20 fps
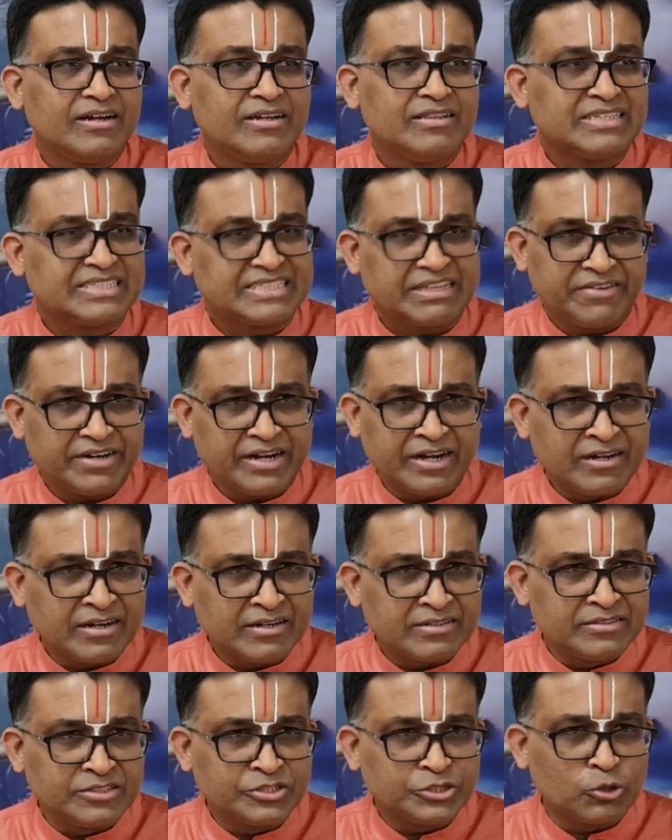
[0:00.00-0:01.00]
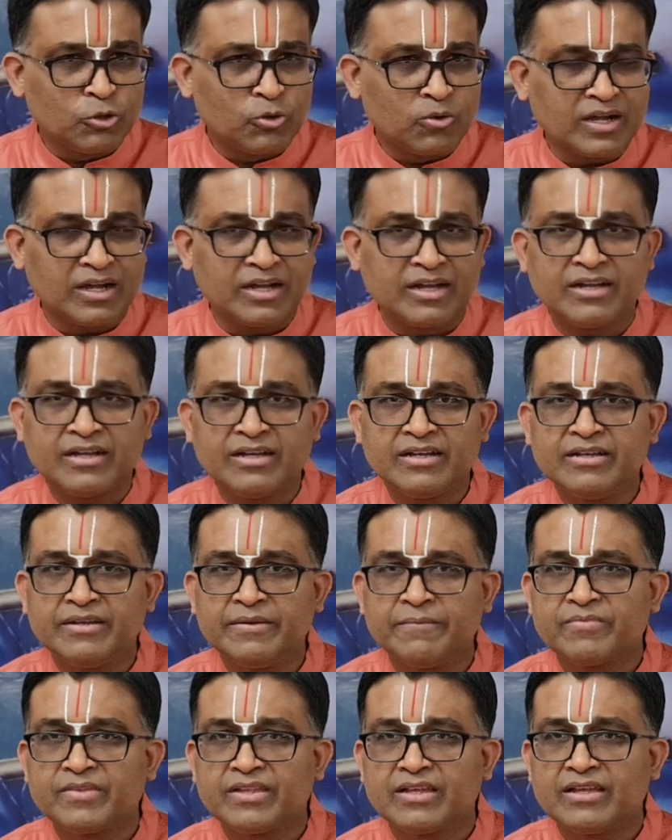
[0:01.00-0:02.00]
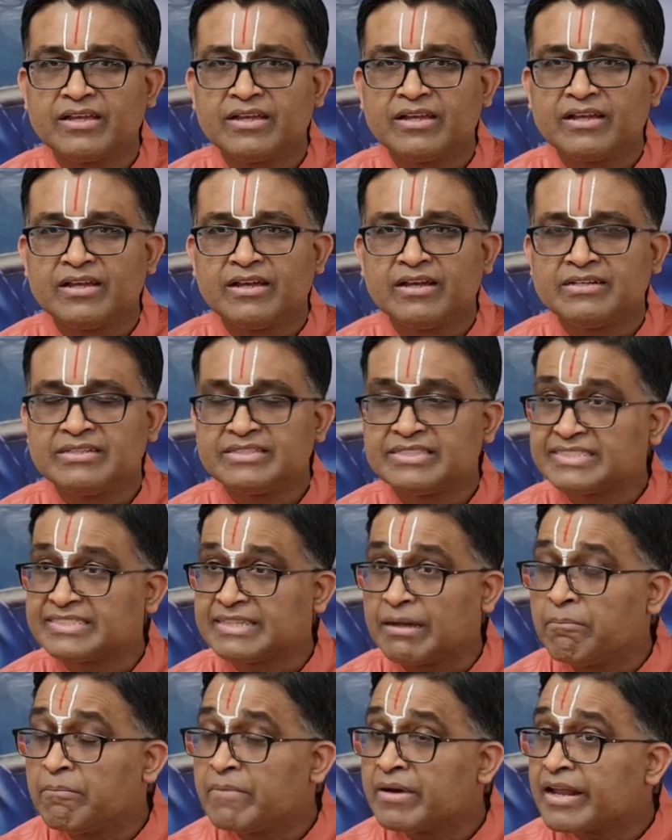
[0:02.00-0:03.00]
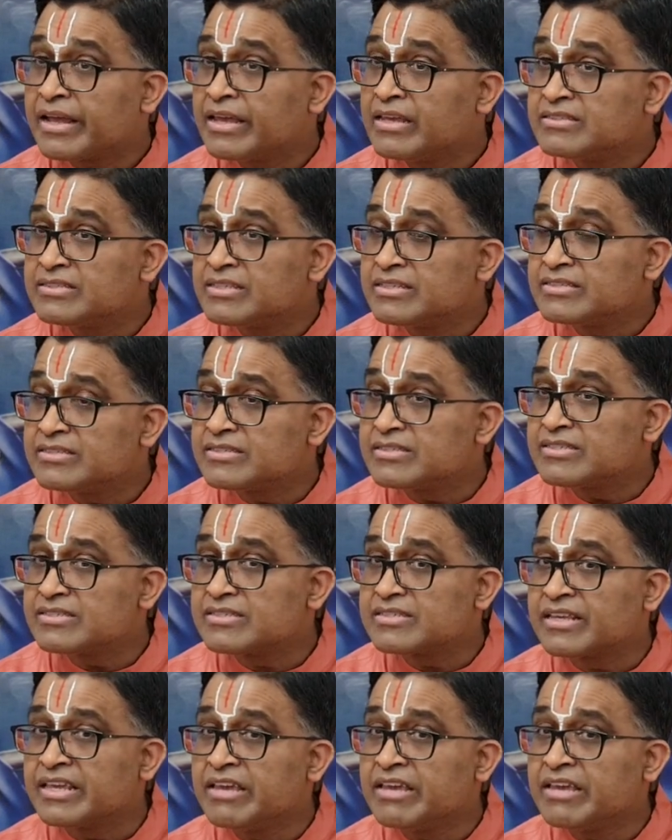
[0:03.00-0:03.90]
The 700th shloka summarizes